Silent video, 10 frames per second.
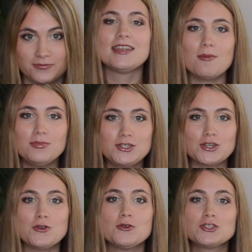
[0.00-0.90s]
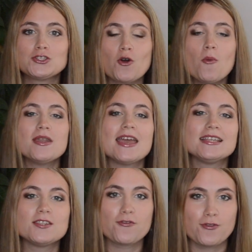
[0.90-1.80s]
Number two, stop
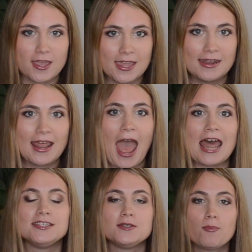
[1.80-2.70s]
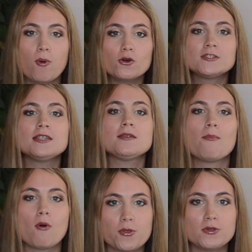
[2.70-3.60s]
negative thinking and deposit
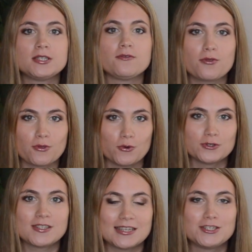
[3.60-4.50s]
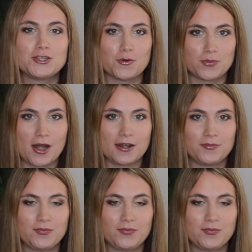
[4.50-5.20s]
positive thoughts into your brain.